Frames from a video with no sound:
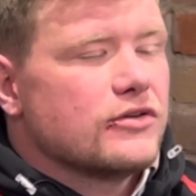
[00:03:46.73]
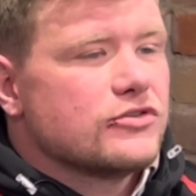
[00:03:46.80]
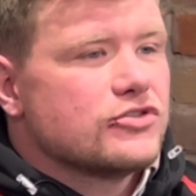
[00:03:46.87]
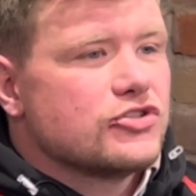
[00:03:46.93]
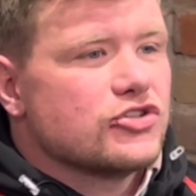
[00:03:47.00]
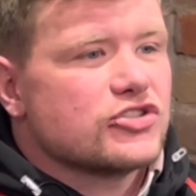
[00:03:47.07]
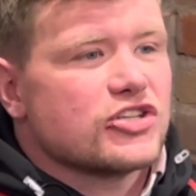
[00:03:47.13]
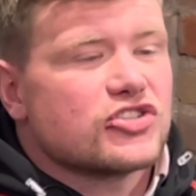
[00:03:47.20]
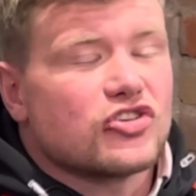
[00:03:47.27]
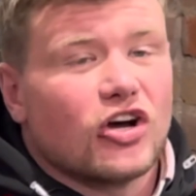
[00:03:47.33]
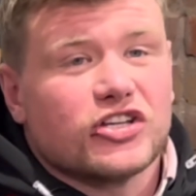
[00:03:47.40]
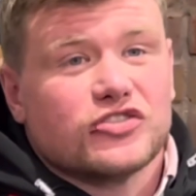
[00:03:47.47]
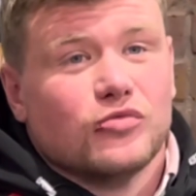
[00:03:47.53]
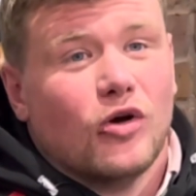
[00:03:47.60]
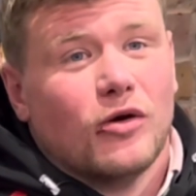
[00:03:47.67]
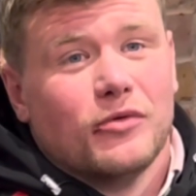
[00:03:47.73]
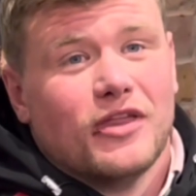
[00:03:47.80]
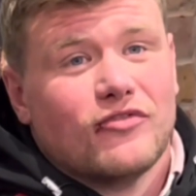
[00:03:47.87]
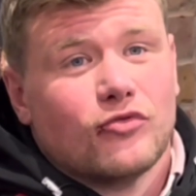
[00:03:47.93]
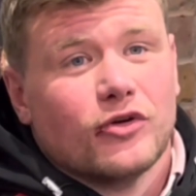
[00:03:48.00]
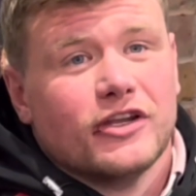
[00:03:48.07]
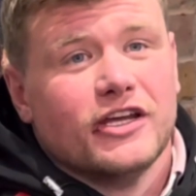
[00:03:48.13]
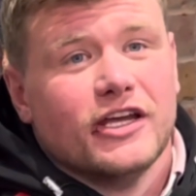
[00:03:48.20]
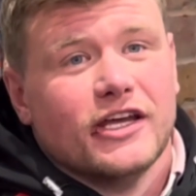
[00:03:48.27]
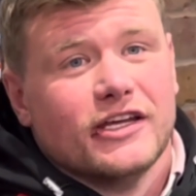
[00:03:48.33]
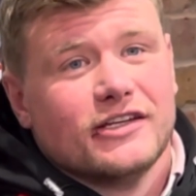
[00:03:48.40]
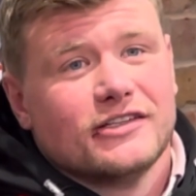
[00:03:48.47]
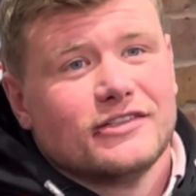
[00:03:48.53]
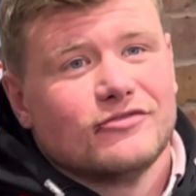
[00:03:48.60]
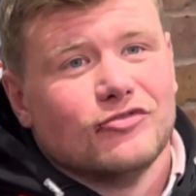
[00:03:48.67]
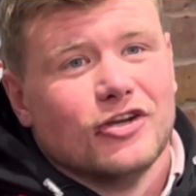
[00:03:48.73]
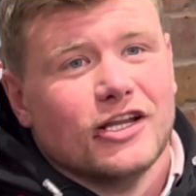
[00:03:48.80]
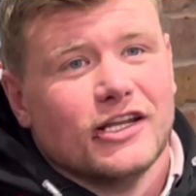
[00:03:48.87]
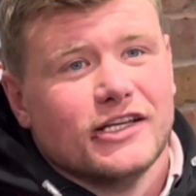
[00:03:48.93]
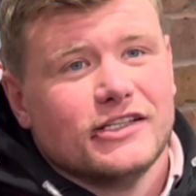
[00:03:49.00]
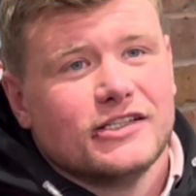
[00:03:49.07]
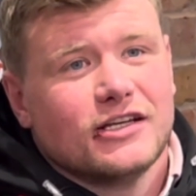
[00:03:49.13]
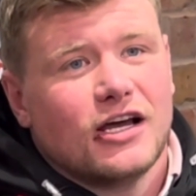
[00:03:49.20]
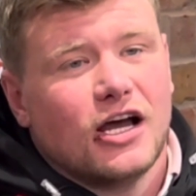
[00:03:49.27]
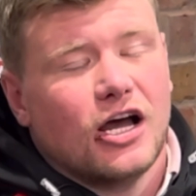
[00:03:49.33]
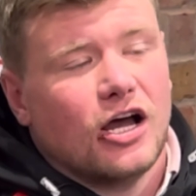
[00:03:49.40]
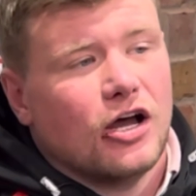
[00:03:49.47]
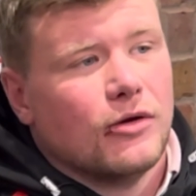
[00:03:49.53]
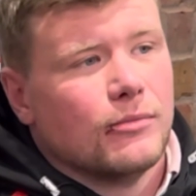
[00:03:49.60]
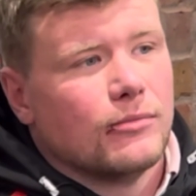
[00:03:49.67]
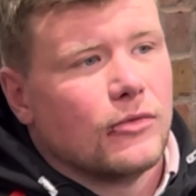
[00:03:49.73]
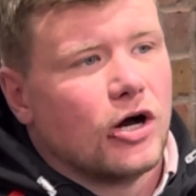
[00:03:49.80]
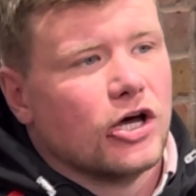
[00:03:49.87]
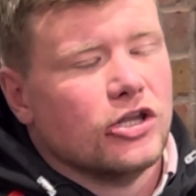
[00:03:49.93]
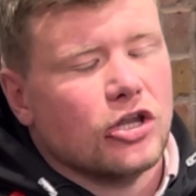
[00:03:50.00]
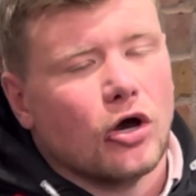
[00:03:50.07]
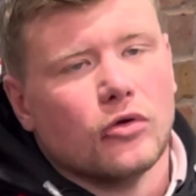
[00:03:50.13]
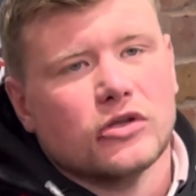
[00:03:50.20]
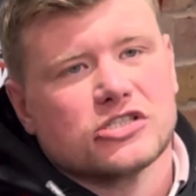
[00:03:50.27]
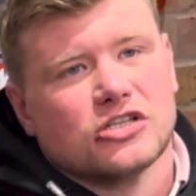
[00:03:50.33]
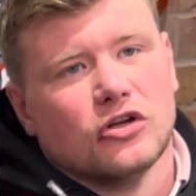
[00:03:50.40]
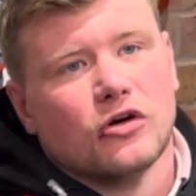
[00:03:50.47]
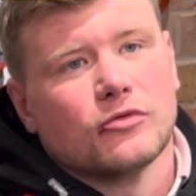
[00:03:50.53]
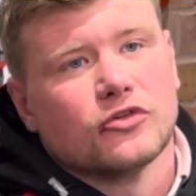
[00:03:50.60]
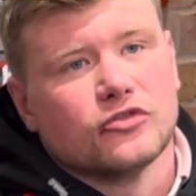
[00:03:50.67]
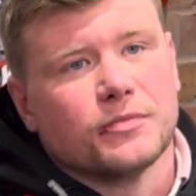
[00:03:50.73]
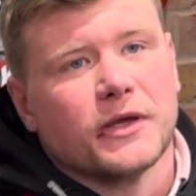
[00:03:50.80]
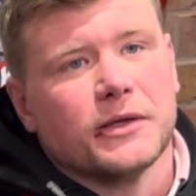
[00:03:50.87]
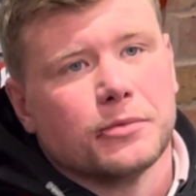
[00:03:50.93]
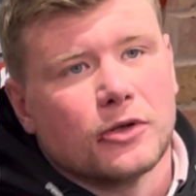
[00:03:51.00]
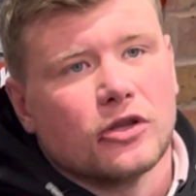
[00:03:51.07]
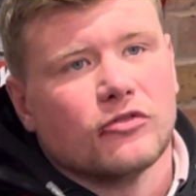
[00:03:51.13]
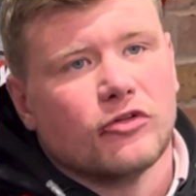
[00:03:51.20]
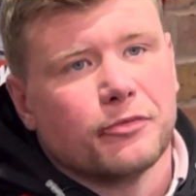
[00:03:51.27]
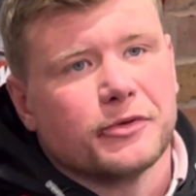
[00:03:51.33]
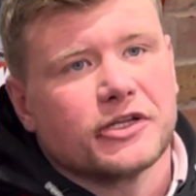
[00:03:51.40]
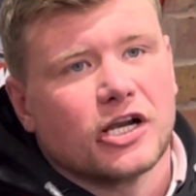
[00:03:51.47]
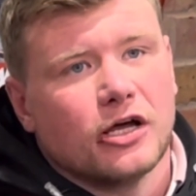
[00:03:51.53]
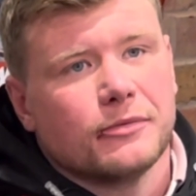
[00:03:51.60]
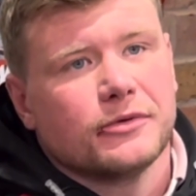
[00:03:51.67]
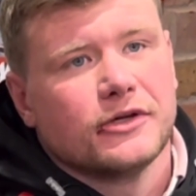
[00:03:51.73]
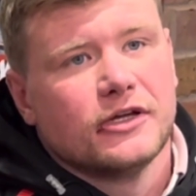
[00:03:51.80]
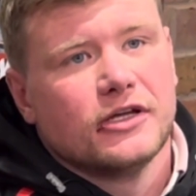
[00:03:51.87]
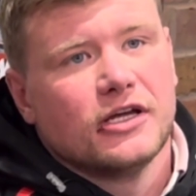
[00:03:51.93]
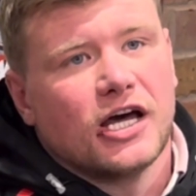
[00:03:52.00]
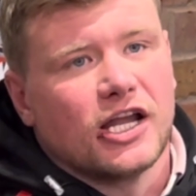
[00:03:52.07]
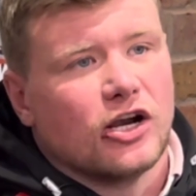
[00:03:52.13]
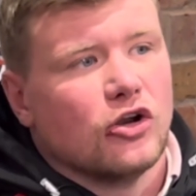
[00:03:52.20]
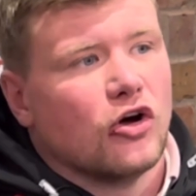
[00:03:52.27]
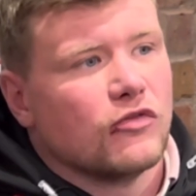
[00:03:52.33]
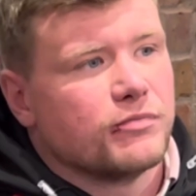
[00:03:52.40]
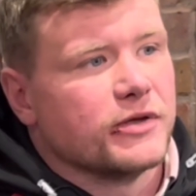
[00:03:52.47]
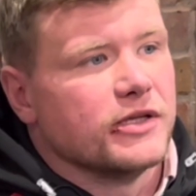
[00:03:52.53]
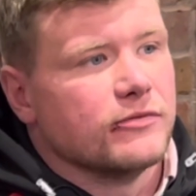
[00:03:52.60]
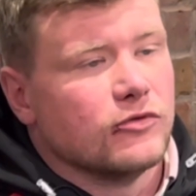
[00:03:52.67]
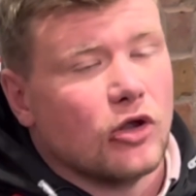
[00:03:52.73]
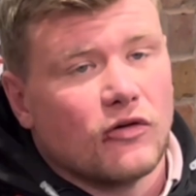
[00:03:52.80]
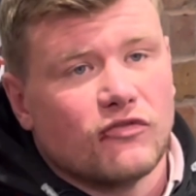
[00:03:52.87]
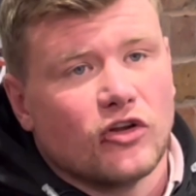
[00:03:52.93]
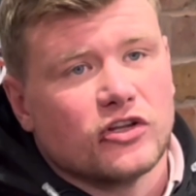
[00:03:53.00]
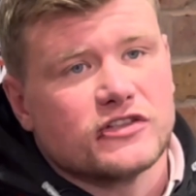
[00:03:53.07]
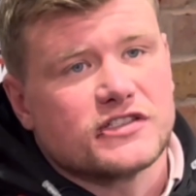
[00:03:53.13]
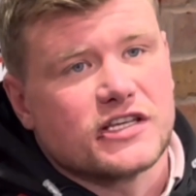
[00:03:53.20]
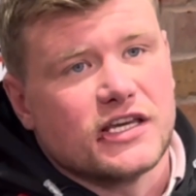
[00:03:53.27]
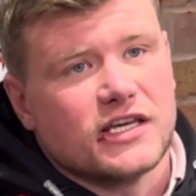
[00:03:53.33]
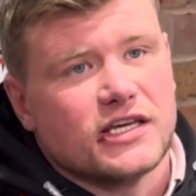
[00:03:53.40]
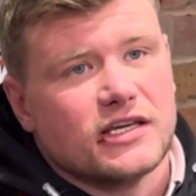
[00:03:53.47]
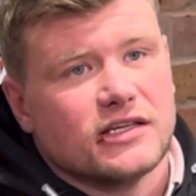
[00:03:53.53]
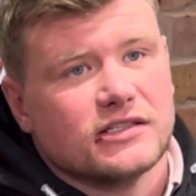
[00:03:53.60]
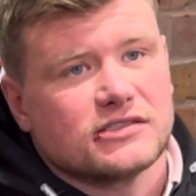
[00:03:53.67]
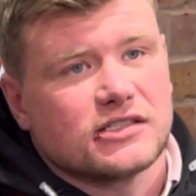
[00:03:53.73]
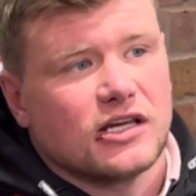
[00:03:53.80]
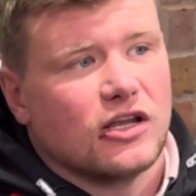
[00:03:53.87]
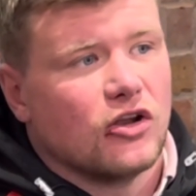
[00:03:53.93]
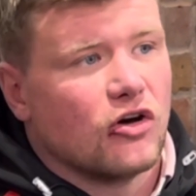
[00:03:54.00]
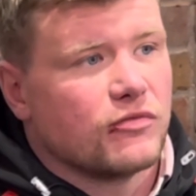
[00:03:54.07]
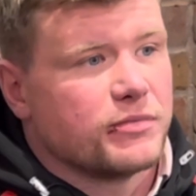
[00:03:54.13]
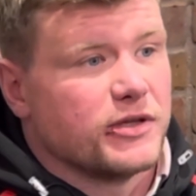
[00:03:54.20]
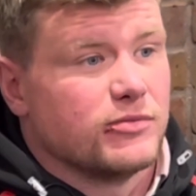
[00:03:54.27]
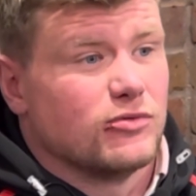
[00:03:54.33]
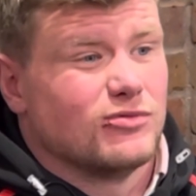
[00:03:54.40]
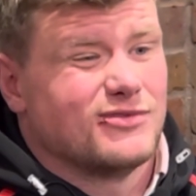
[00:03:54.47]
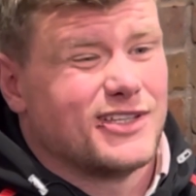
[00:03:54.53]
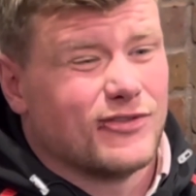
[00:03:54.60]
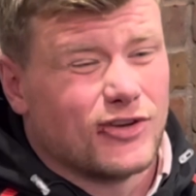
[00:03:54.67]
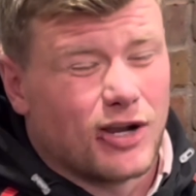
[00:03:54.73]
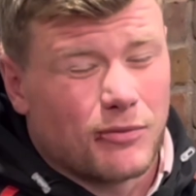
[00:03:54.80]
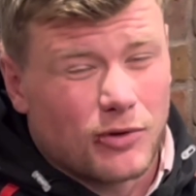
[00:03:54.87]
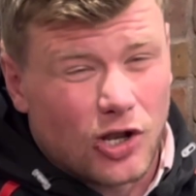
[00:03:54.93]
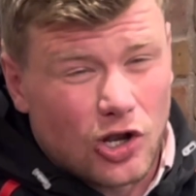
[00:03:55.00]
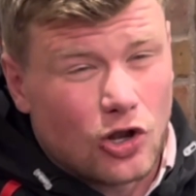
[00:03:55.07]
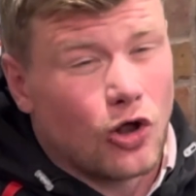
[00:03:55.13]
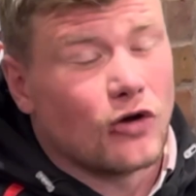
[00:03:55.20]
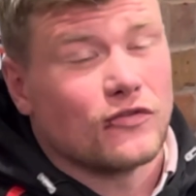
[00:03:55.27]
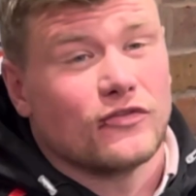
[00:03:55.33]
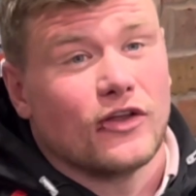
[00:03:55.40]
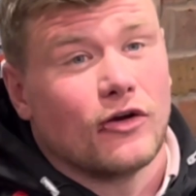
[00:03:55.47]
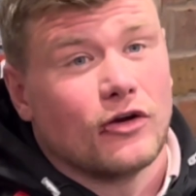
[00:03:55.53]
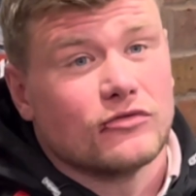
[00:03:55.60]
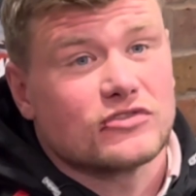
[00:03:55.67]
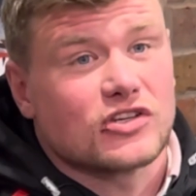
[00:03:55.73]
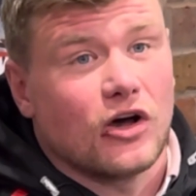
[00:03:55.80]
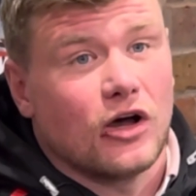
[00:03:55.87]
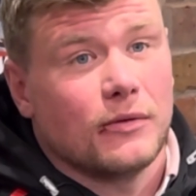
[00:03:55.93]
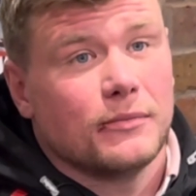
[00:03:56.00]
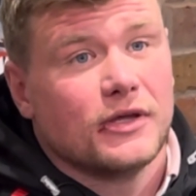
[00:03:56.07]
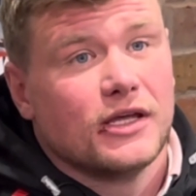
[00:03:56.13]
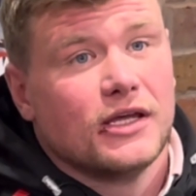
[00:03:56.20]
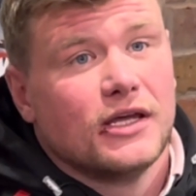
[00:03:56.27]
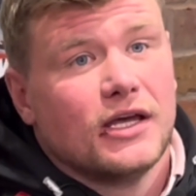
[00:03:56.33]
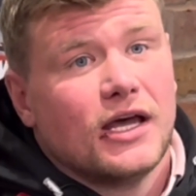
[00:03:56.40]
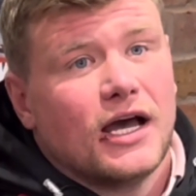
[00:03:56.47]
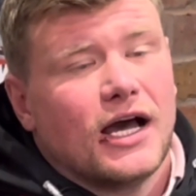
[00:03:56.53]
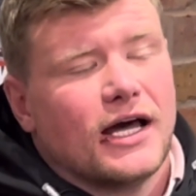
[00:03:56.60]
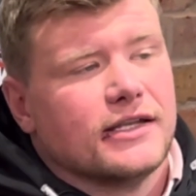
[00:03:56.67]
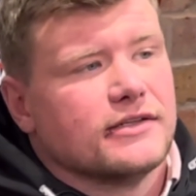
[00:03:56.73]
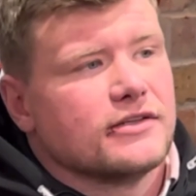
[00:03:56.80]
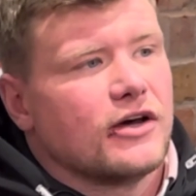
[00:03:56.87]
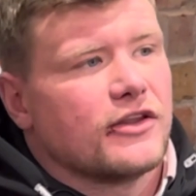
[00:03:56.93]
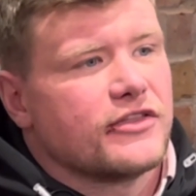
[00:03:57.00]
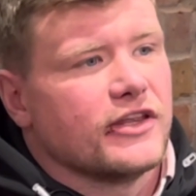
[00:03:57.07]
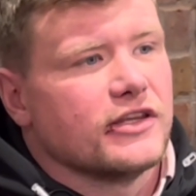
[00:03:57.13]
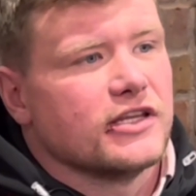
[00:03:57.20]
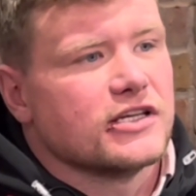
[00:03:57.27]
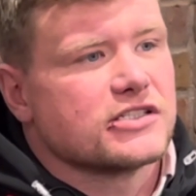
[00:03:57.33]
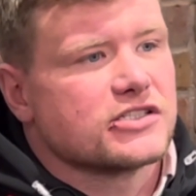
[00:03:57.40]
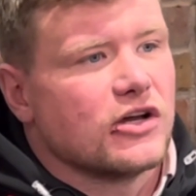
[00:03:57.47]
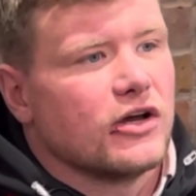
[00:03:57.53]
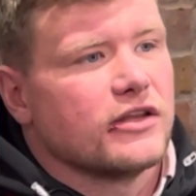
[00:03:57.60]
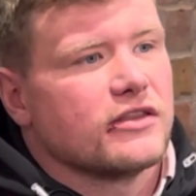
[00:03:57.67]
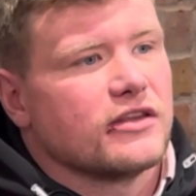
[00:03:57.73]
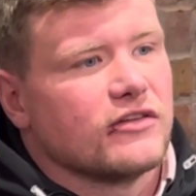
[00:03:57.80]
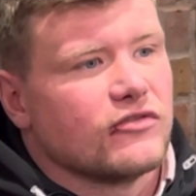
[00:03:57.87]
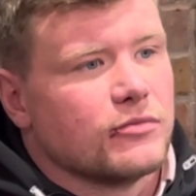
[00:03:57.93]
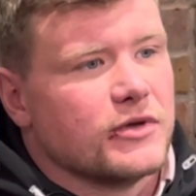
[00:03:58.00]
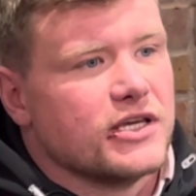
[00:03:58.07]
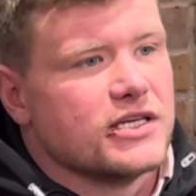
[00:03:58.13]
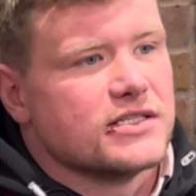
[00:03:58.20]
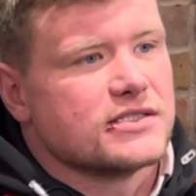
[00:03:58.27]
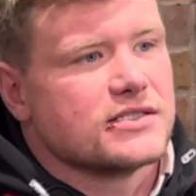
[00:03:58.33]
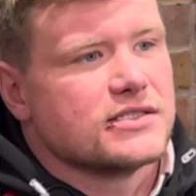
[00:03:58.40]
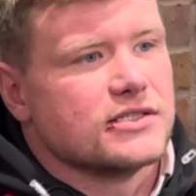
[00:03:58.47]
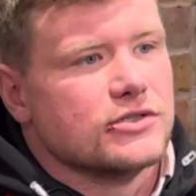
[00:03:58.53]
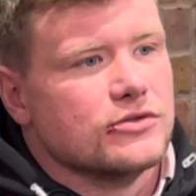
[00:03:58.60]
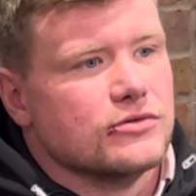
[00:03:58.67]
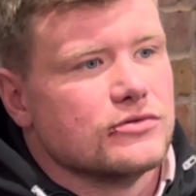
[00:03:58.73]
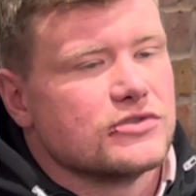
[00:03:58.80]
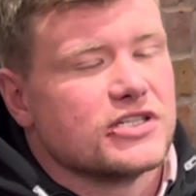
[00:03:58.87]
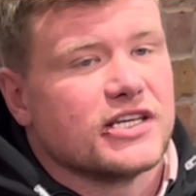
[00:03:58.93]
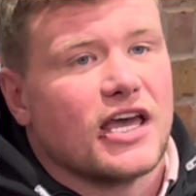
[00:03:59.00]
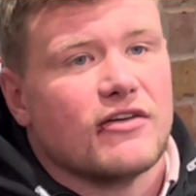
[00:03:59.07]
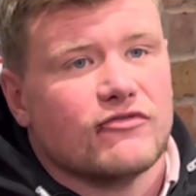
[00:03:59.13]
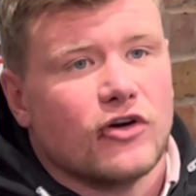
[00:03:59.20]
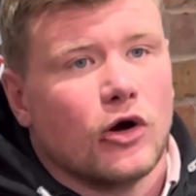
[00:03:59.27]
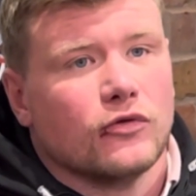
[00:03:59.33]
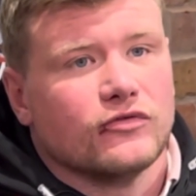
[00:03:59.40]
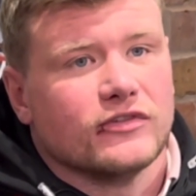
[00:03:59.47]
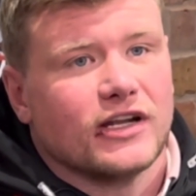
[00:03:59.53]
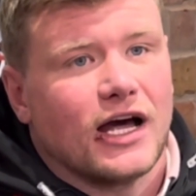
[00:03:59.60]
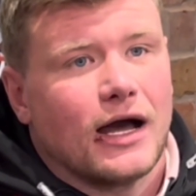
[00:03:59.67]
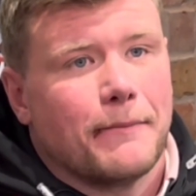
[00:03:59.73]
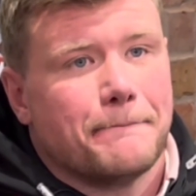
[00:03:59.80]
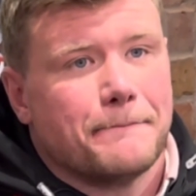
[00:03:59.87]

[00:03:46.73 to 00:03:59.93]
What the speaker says: Just excited to work with everyone here, really. I know there's a lot of good people at the rugby club, and a lot of volunteers, a lot of people giving up a lot of their own time. And I think the exciting thing for me is to get involved in that,